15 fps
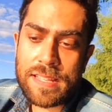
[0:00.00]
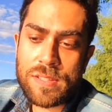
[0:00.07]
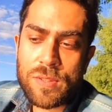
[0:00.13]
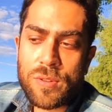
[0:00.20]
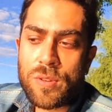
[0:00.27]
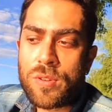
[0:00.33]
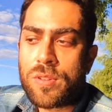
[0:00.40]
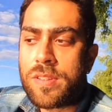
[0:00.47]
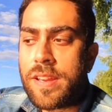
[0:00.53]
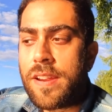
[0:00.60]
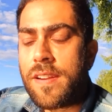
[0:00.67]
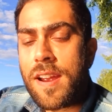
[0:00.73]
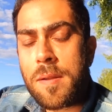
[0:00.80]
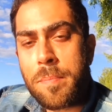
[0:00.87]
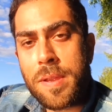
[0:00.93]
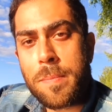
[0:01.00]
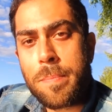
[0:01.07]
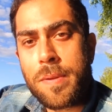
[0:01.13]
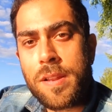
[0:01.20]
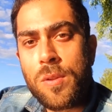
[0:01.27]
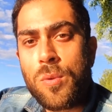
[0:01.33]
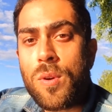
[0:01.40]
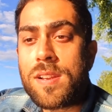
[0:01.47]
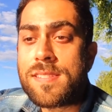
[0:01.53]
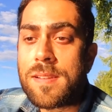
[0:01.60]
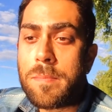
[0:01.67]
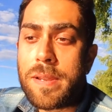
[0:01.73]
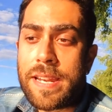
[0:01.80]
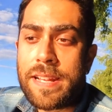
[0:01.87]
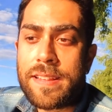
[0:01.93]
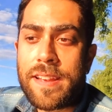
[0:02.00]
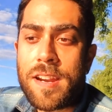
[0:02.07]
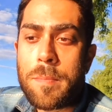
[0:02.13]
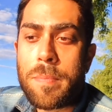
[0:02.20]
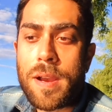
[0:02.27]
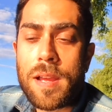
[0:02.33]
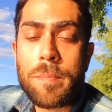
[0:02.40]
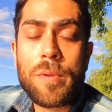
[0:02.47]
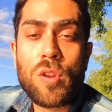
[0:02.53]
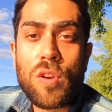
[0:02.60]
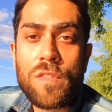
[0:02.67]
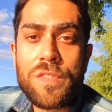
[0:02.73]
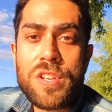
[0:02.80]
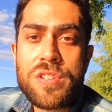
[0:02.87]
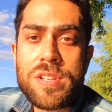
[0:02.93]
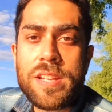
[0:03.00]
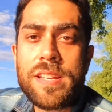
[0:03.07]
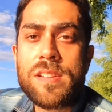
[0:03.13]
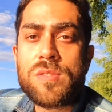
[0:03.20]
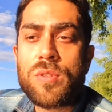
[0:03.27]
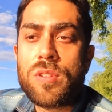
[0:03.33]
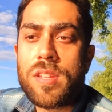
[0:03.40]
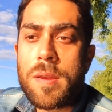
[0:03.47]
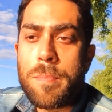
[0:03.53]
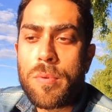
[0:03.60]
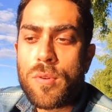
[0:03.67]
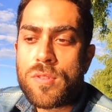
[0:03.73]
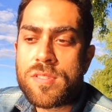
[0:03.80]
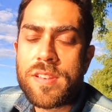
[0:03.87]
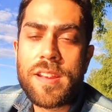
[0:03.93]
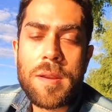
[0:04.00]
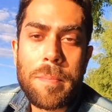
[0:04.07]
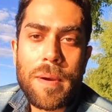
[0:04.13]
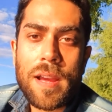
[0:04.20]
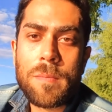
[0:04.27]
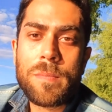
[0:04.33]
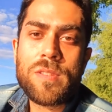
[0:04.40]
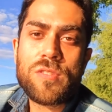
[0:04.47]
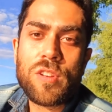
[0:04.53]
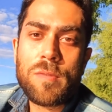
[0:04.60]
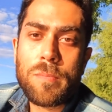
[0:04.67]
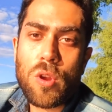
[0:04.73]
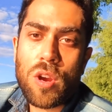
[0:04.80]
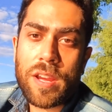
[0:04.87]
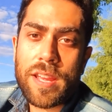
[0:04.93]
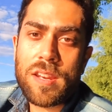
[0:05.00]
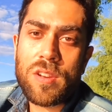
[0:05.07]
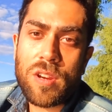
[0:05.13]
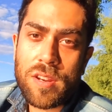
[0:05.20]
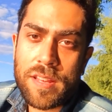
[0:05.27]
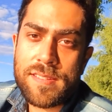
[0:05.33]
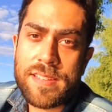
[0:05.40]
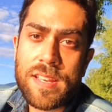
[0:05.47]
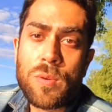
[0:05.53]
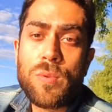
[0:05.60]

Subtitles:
So there are people who are subletting their apartment officially, so they post their apartments on blockit.se,